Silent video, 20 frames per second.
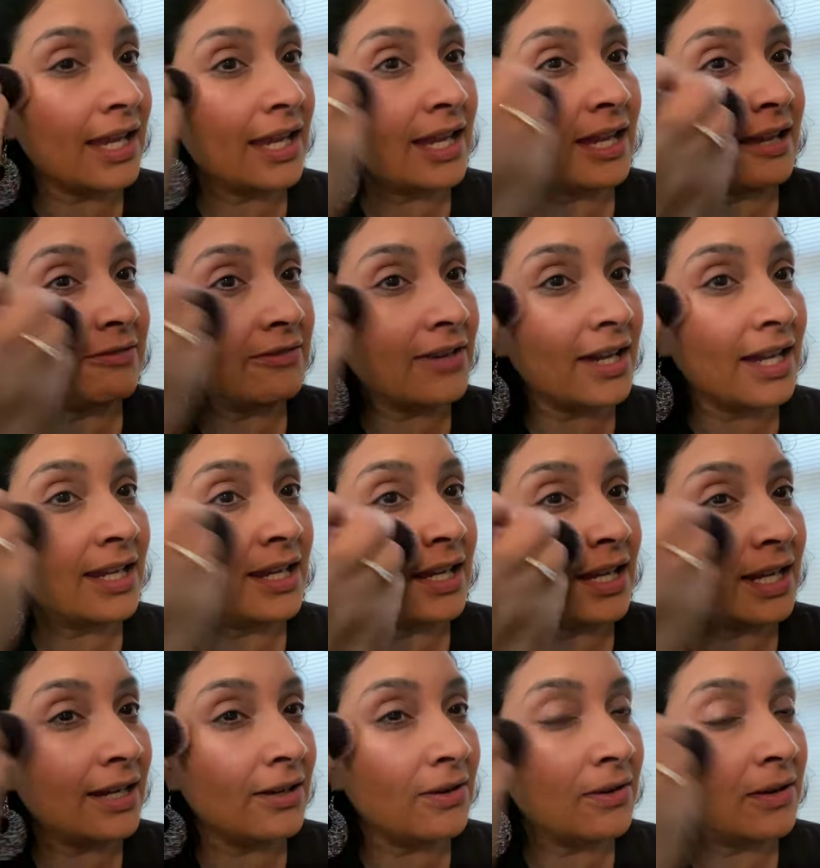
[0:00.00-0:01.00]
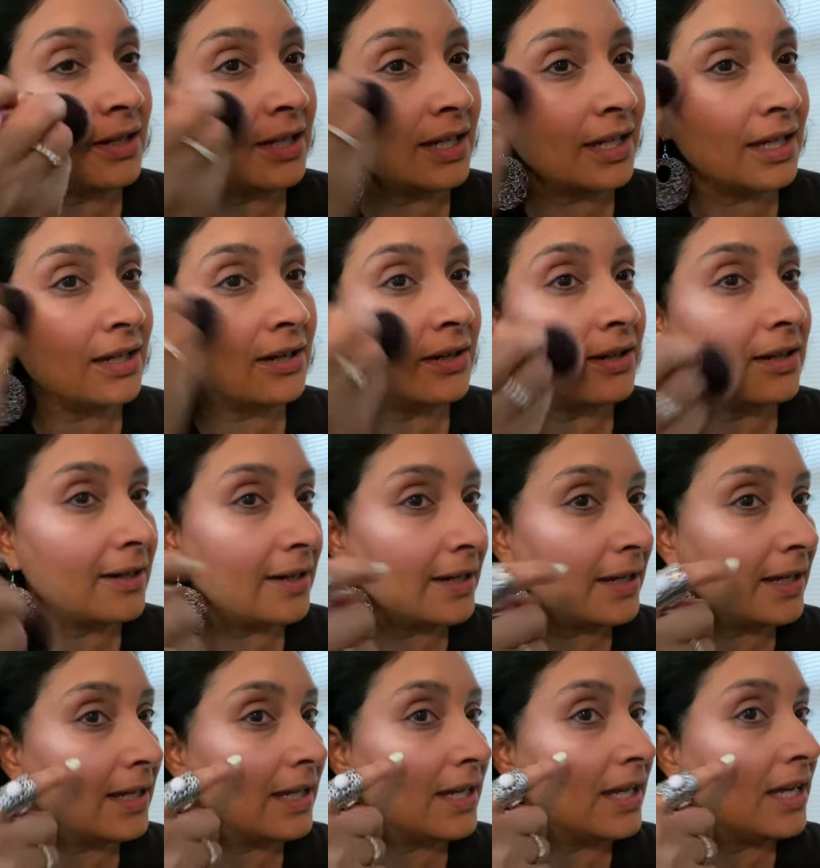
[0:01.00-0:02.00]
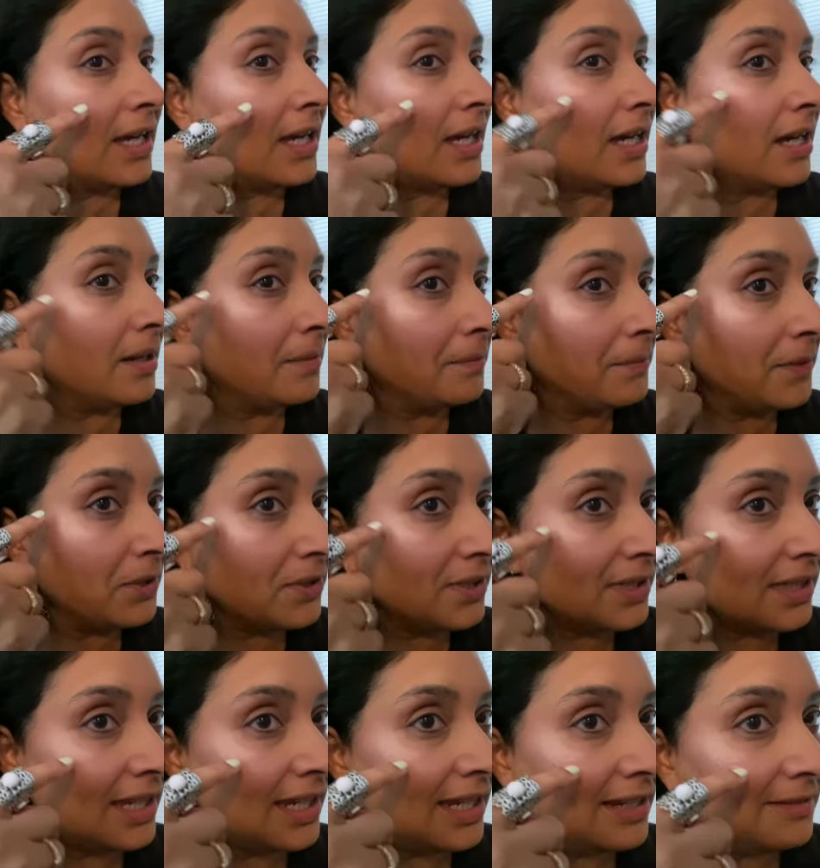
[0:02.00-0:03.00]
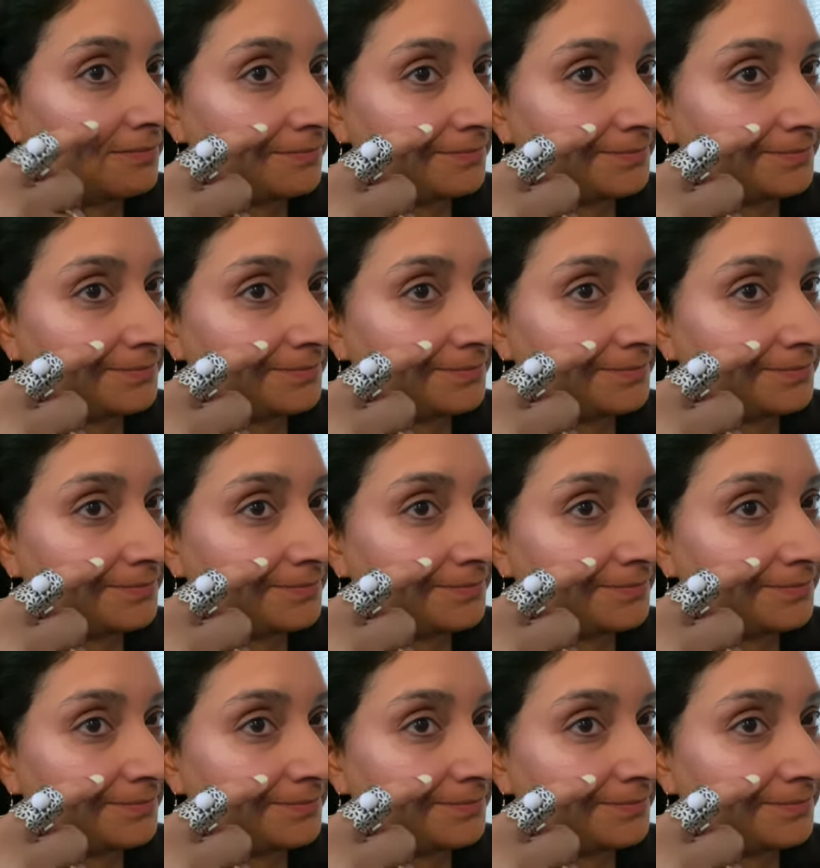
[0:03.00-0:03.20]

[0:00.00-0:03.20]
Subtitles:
have highlight on here. You see?